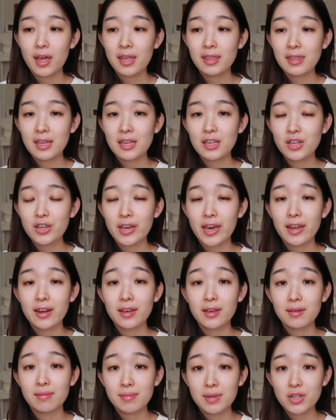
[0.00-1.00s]
and then you get
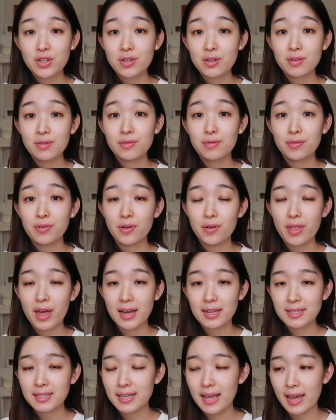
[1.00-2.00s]
a commission for
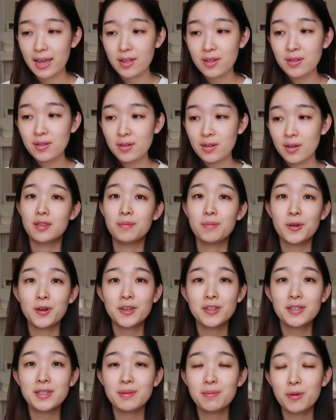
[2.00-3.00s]
that sale. The
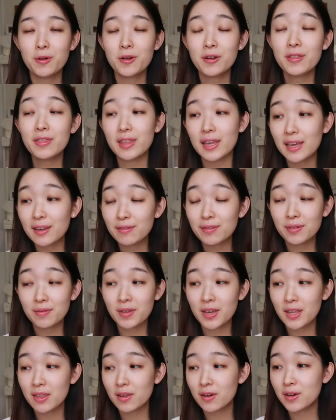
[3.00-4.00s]
most important thing for
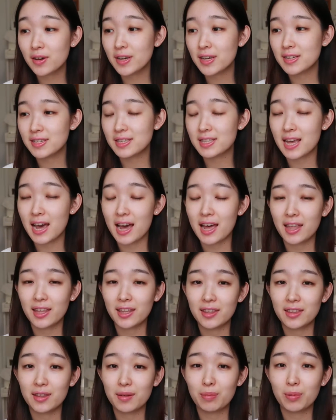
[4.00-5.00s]
me though is that
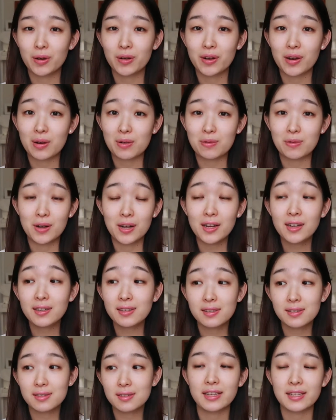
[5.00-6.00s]
the product
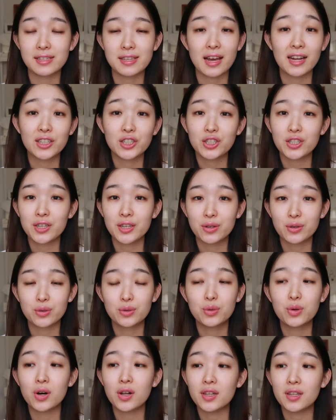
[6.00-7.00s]
works, is actually
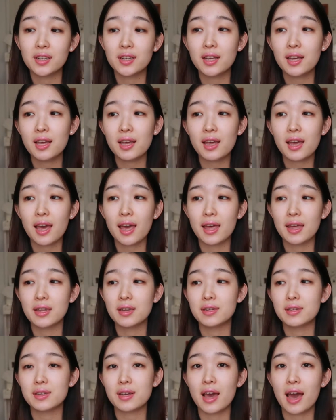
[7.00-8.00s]
good quality
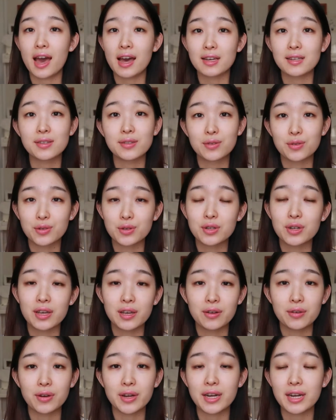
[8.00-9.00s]
and has good
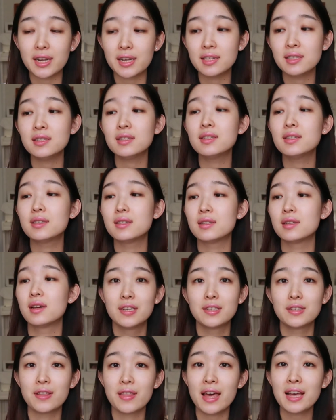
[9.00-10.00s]
ingredients.
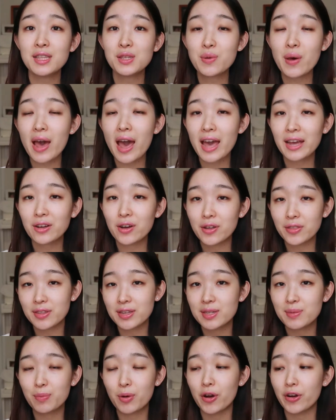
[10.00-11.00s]
So that's why I got
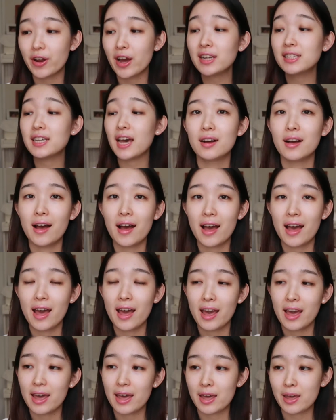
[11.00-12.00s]
this product.
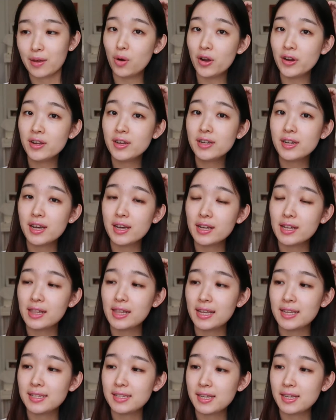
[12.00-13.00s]
I wanted a
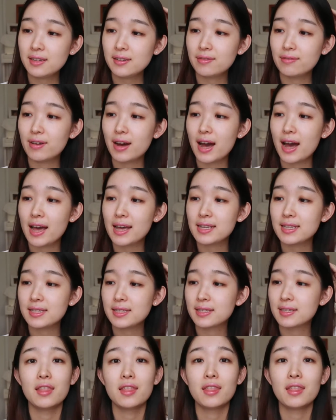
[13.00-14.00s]
cleansing
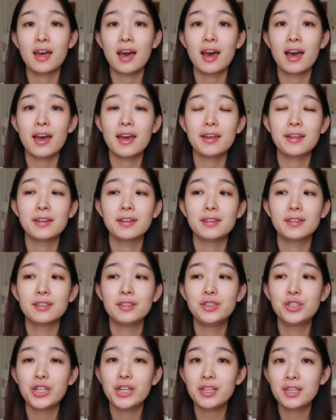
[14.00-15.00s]
device that
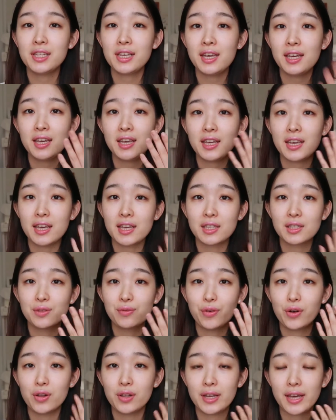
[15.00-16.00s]
gently
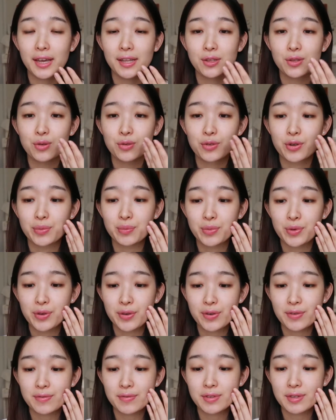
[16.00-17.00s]
exfoliates or
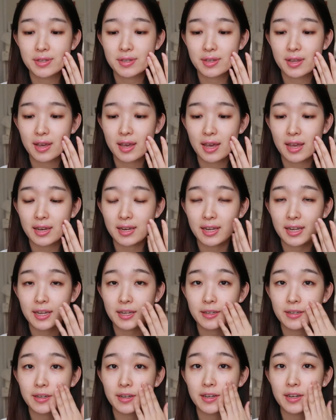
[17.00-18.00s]
removes
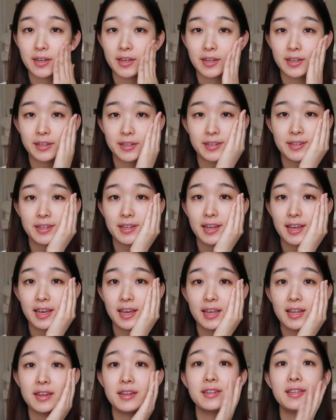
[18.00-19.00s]
any dirt
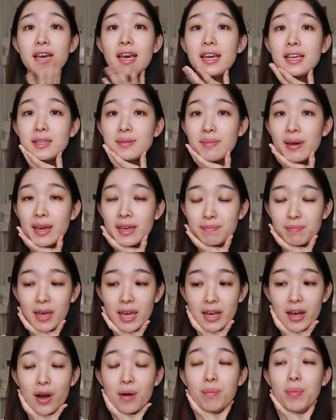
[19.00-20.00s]
and takes my
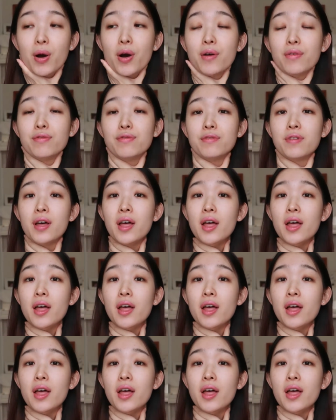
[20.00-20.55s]
makeup off